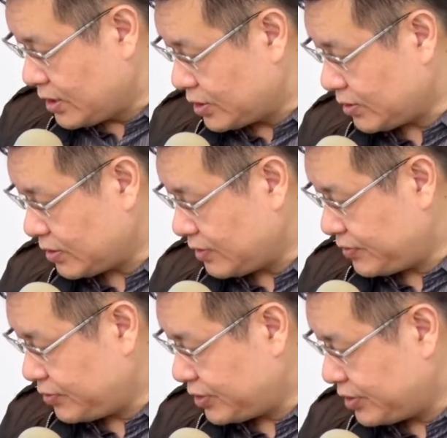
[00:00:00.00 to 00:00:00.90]
So if
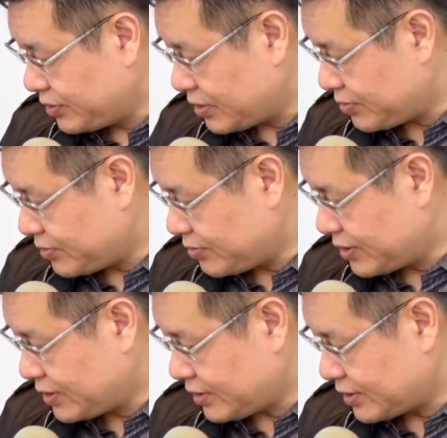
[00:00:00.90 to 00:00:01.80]
we reduce the
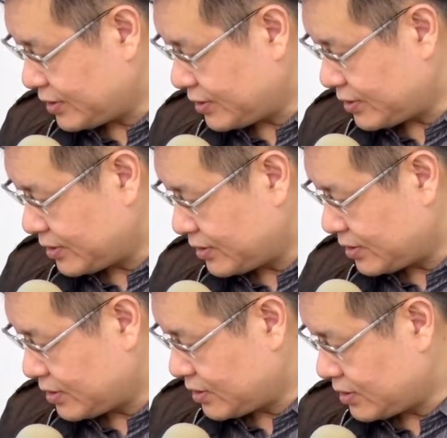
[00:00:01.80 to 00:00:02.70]
resistance here,
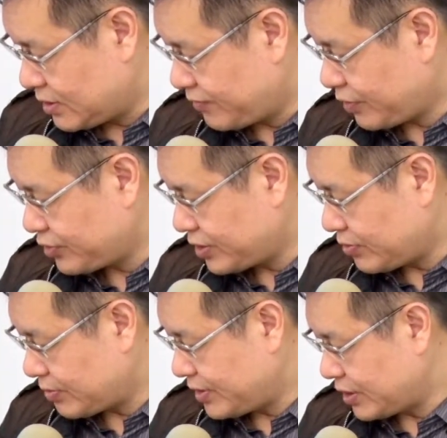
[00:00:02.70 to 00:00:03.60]
the voltage here
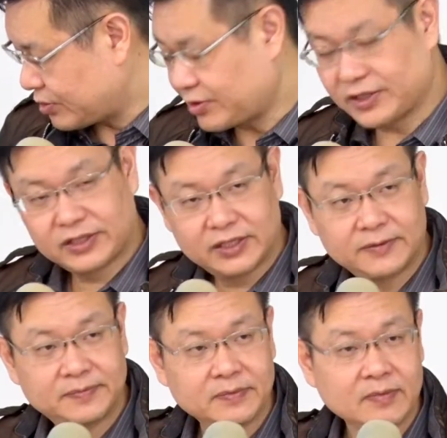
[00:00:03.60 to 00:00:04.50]
will be increased,
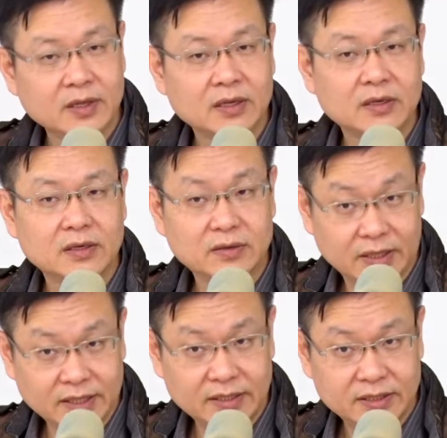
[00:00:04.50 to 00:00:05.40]

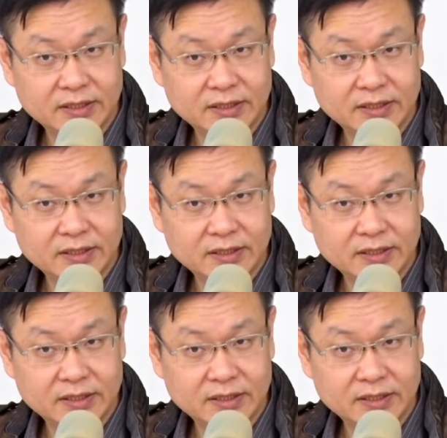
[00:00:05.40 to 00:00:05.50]
right?